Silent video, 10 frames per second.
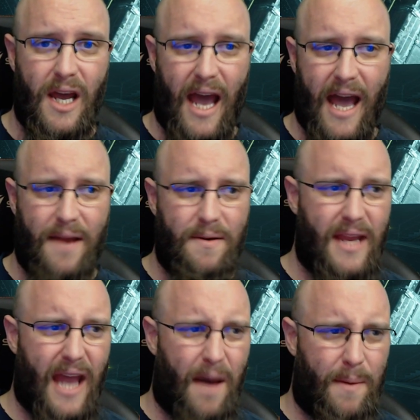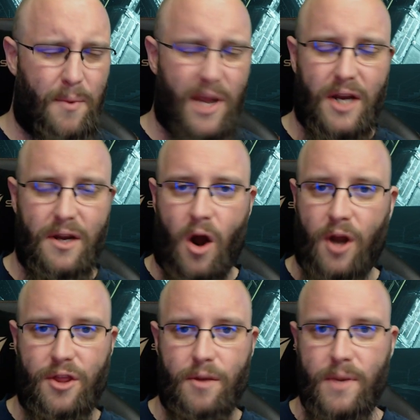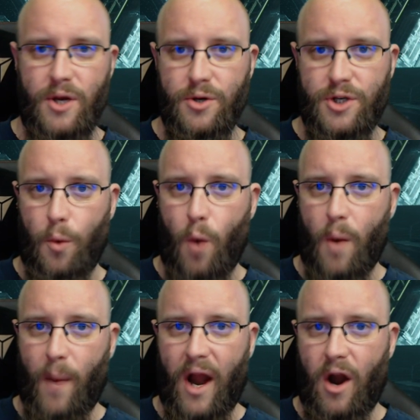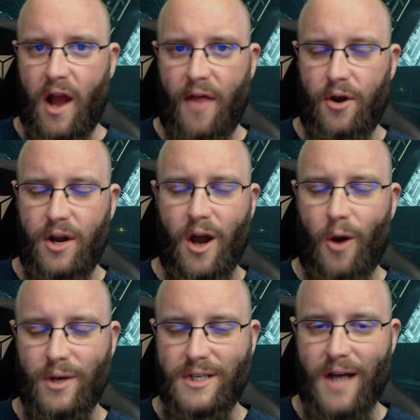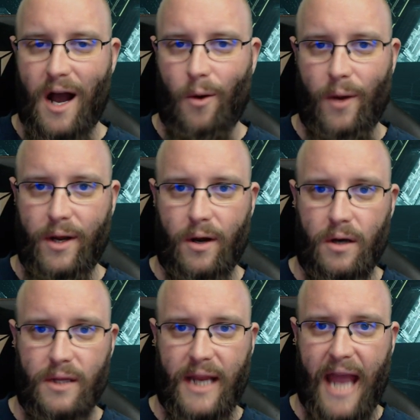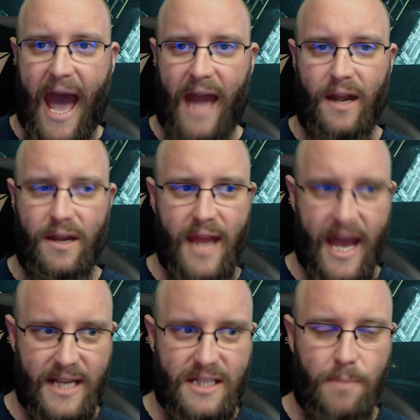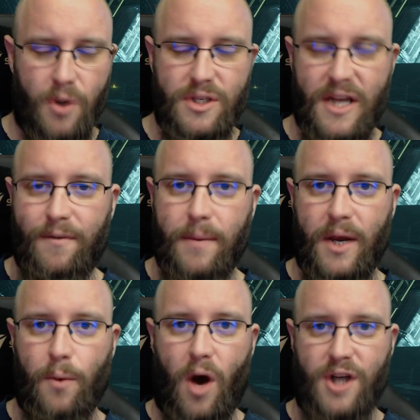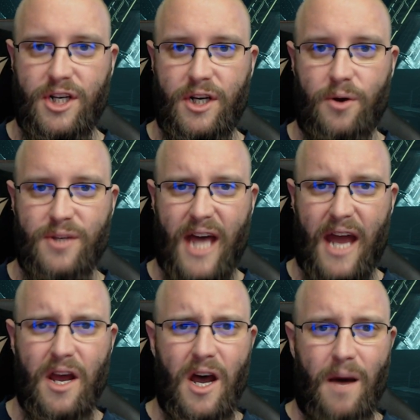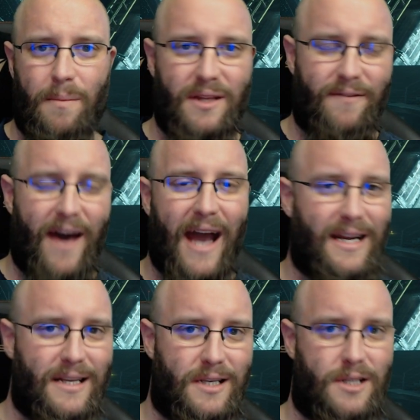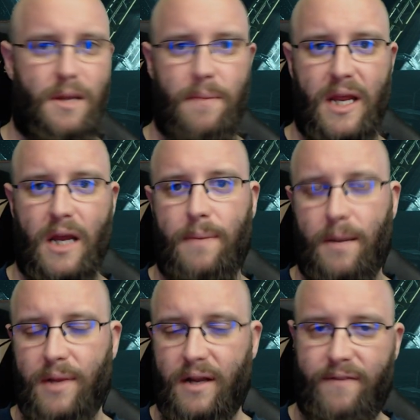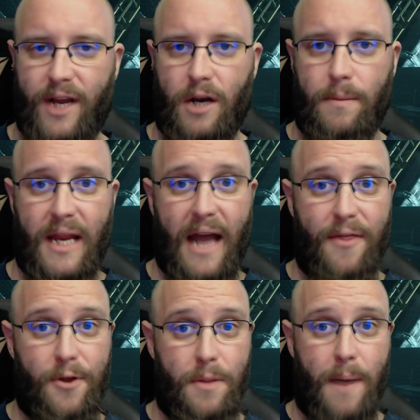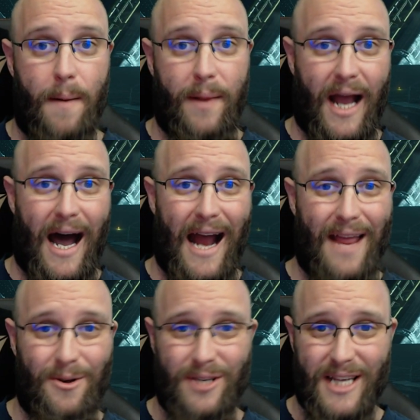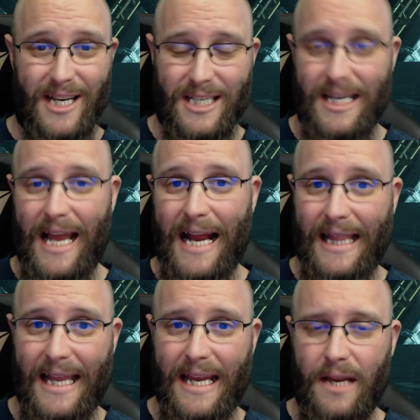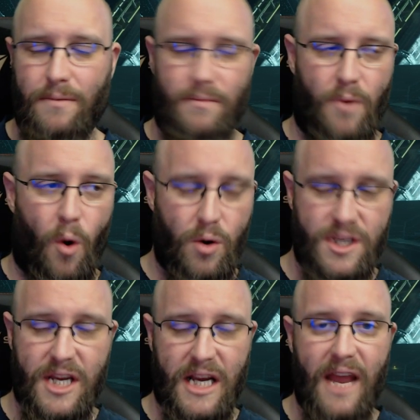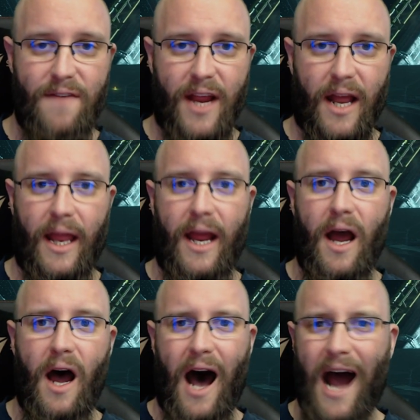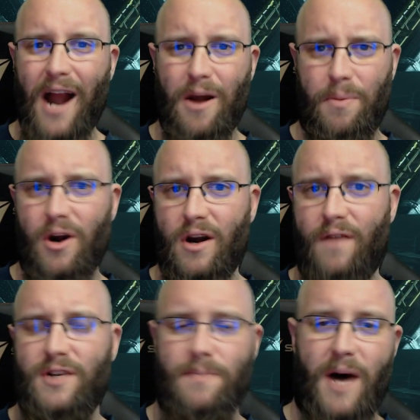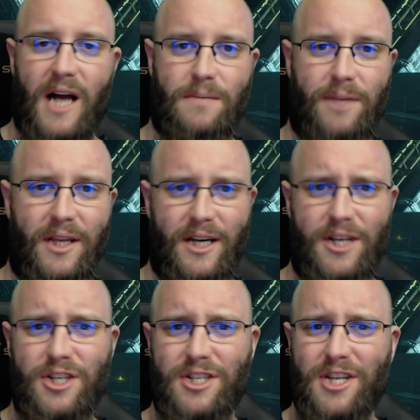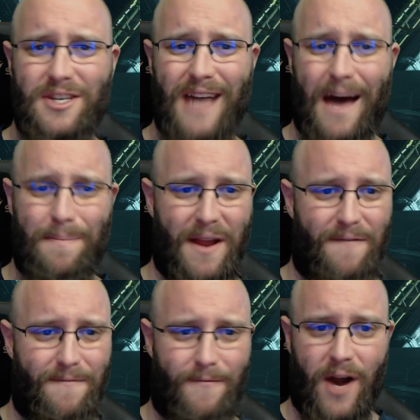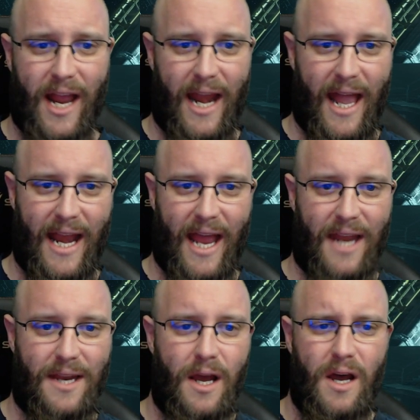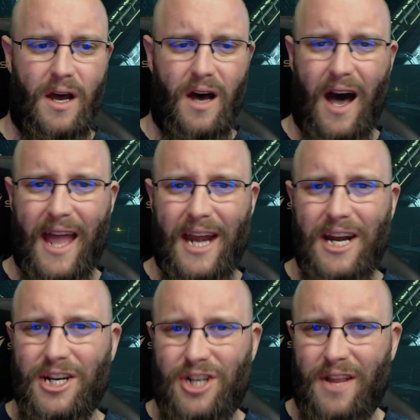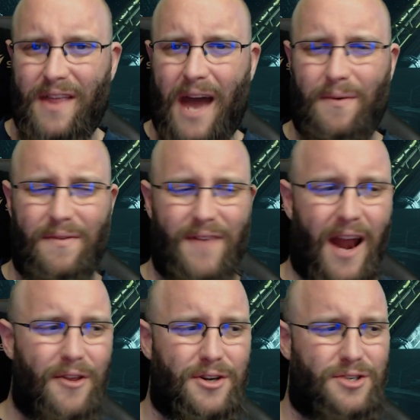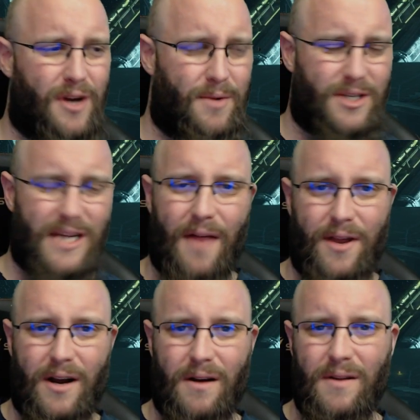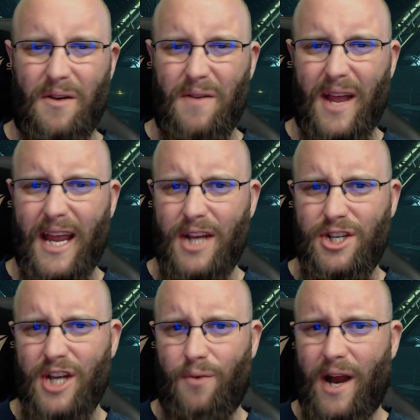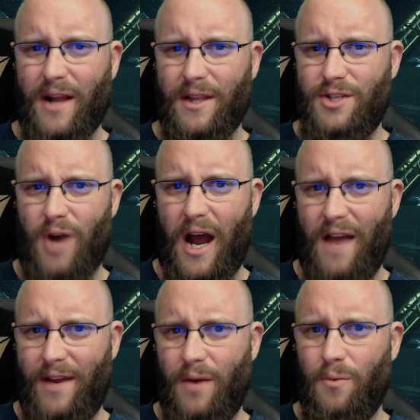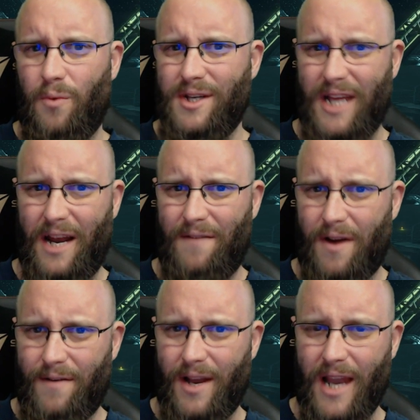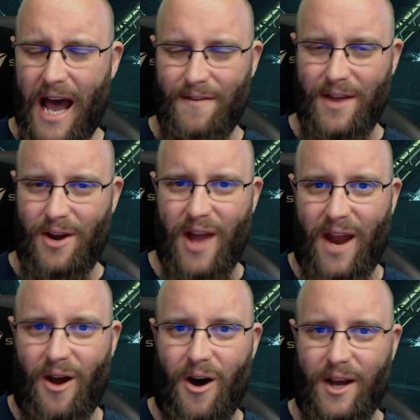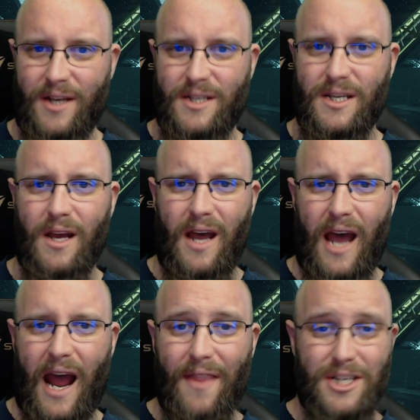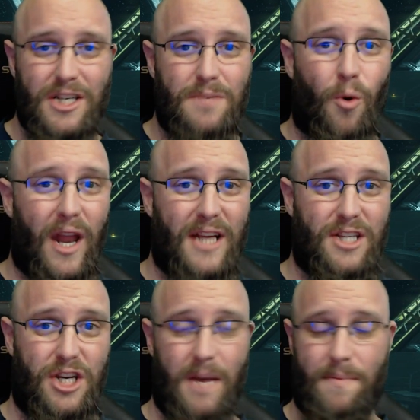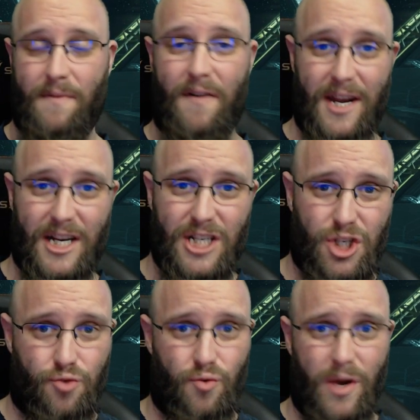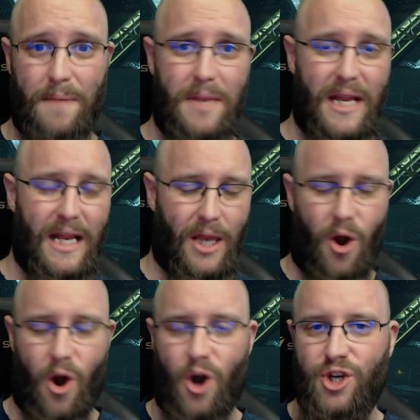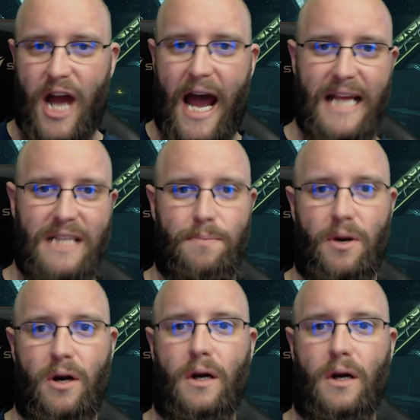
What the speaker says: And yeah, I mean, we could argue the minutia one way or another. No, it's not going to hurt the cat, and yes, most everybody watching knows that. But the fact is that being a public figure, being out there in the public eye, there is a slightly or significantly higher burden of responsibility to just not be a frickin' idiot. In addition to that, we've got other streamers out there, you know, engaging in reckless driving, once again in front of a live internet audience. And that's just more or less the tip of an extremely large iceberg.